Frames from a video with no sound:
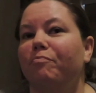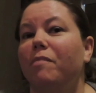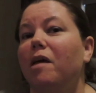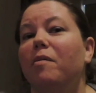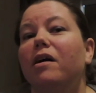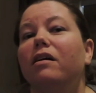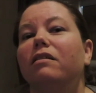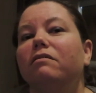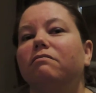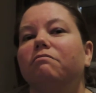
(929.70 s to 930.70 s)
maybe
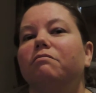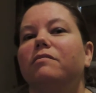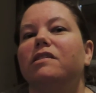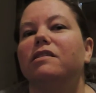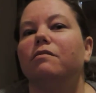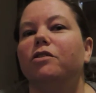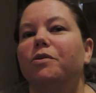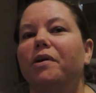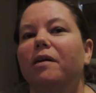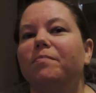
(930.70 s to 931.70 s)
I'll
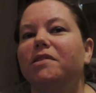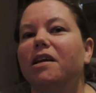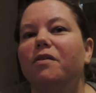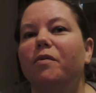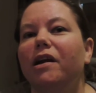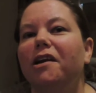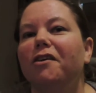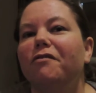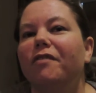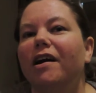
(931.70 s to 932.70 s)
do an update when I
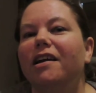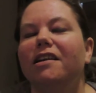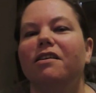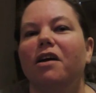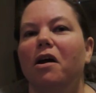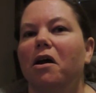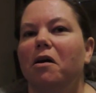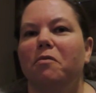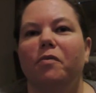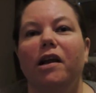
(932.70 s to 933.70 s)

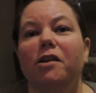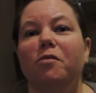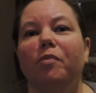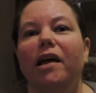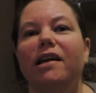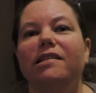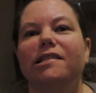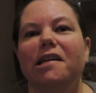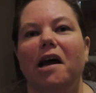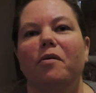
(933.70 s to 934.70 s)
do play and
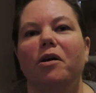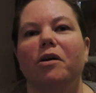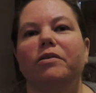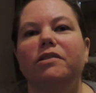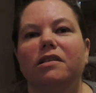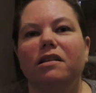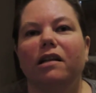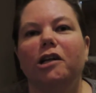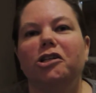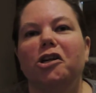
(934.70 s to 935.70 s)
see how it goes
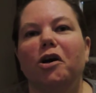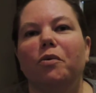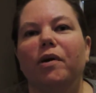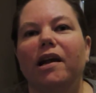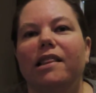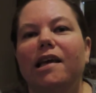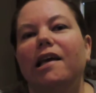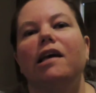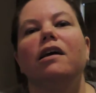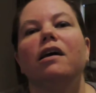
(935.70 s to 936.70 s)
and let you know what I
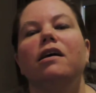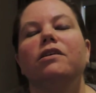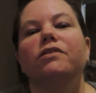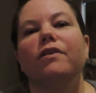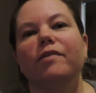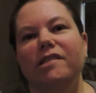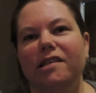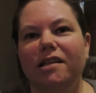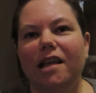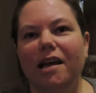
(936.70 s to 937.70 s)
think. So
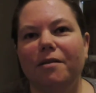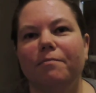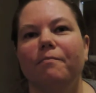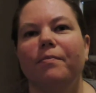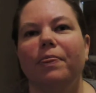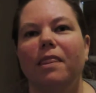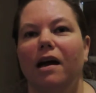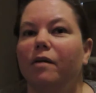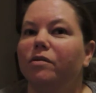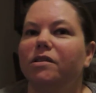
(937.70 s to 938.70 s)
until then,
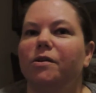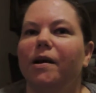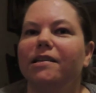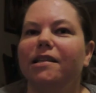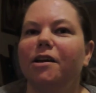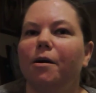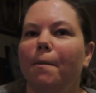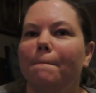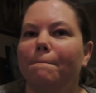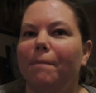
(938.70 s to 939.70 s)
I will see you guys later.
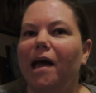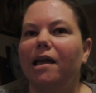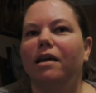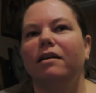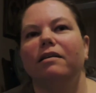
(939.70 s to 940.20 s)
Bye!